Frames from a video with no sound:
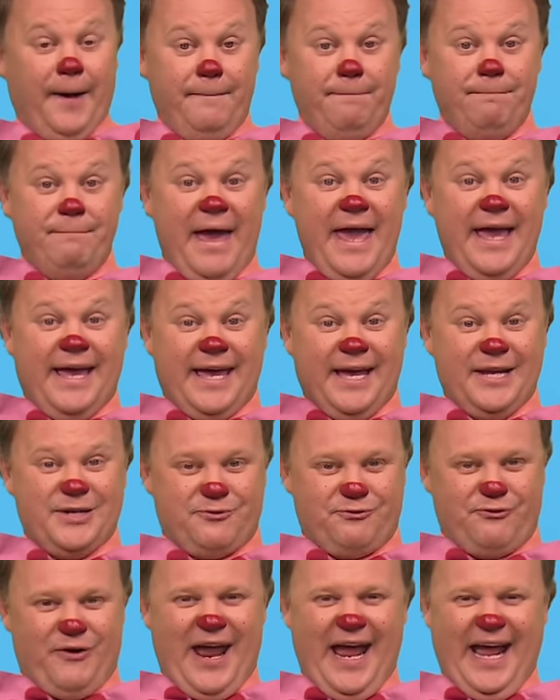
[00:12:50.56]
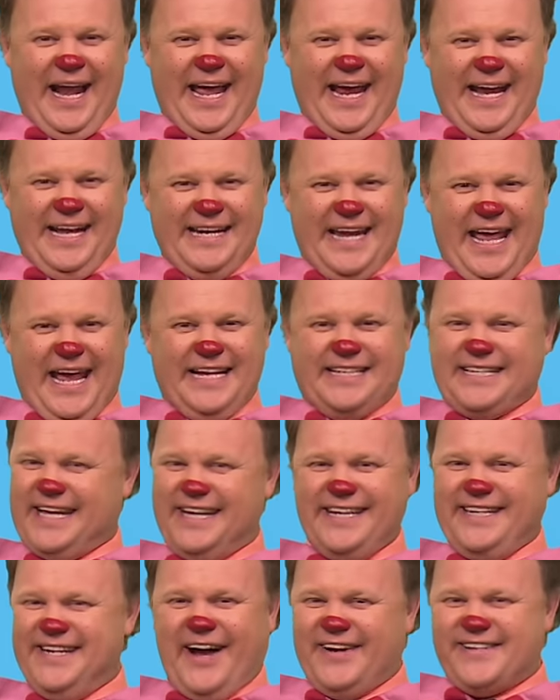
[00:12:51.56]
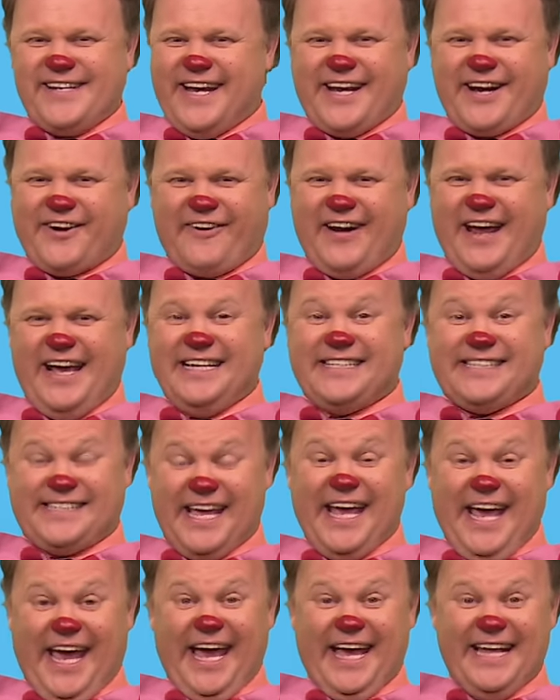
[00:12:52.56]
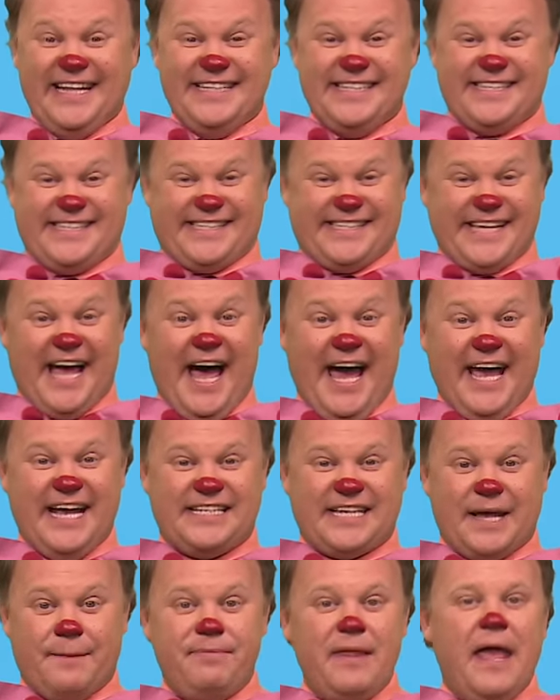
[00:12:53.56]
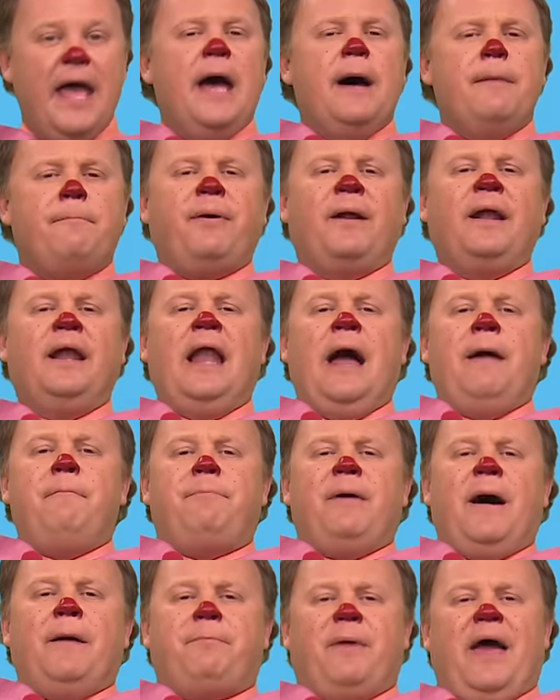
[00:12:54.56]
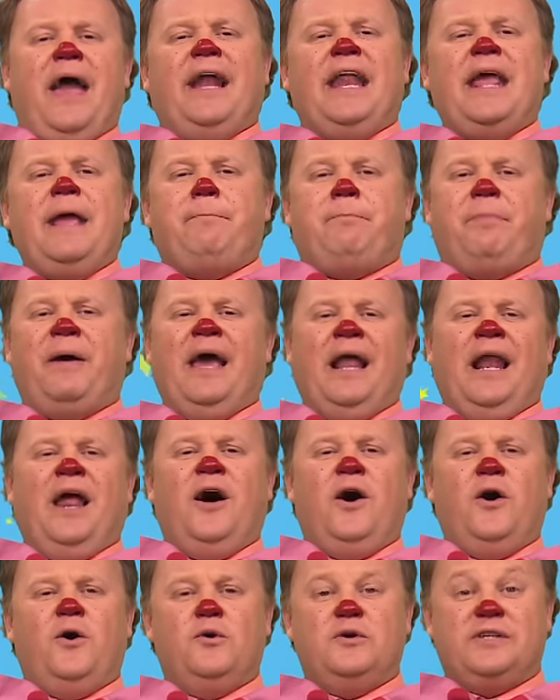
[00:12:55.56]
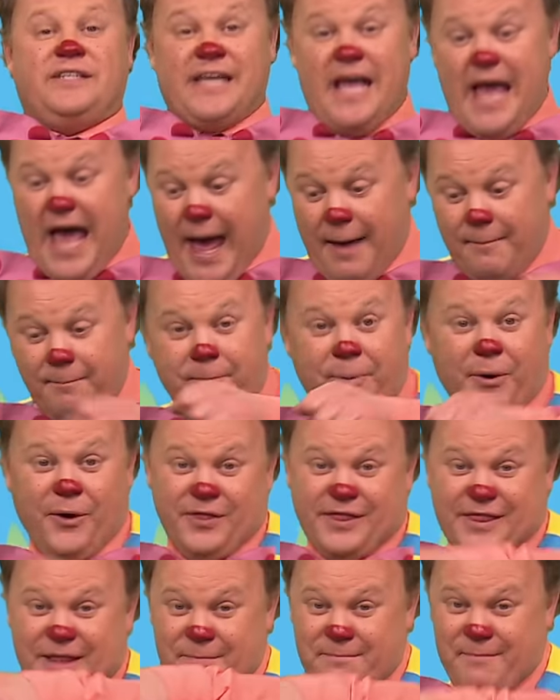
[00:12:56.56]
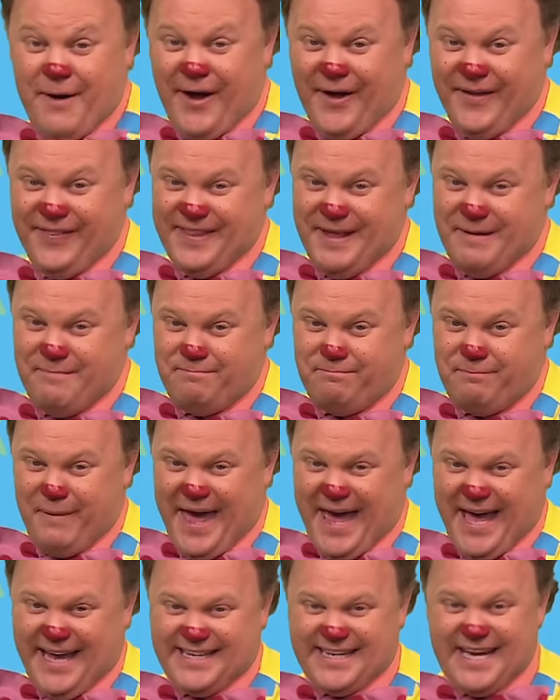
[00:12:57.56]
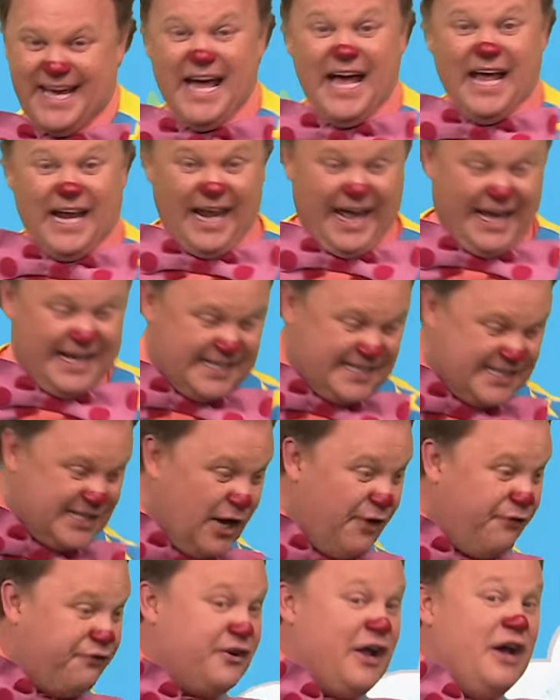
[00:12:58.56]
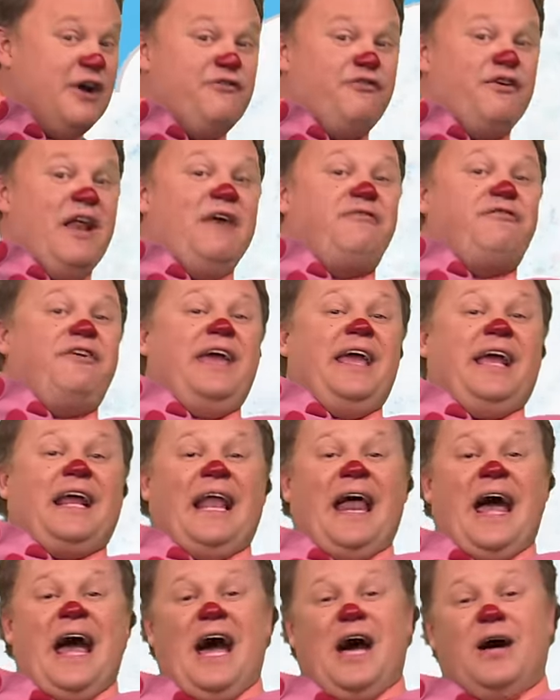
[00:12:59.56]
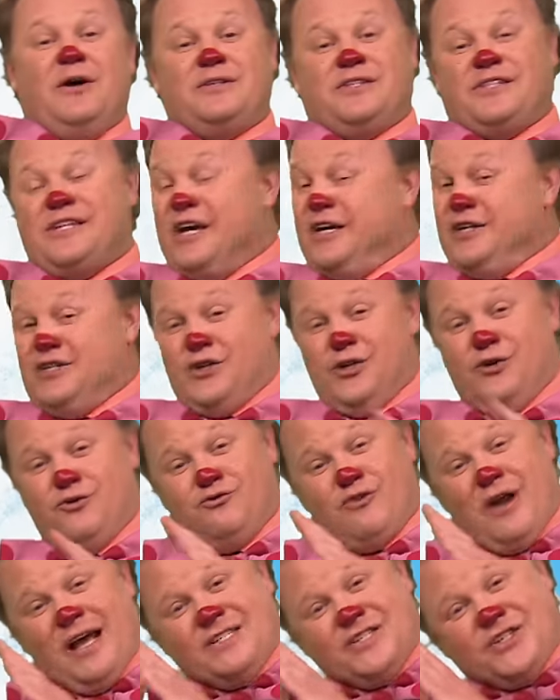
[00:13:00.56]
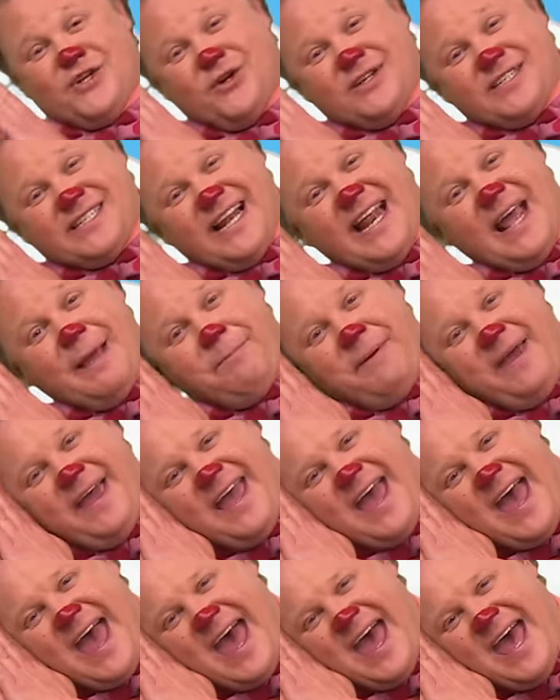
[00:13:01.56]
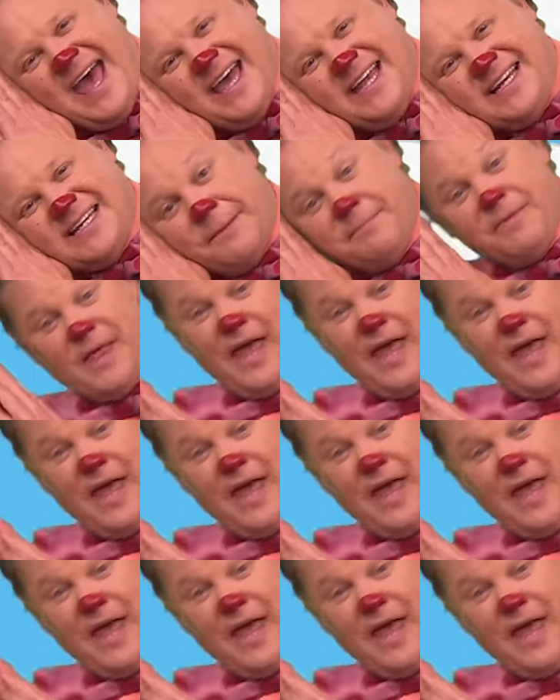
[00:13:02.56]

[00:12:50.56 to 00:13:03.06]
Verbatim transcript: Make it really neat, not a crease in sight. Plump up any pillows and put them on the bed. Like soft, fluffy clouds to rest your sleepy head.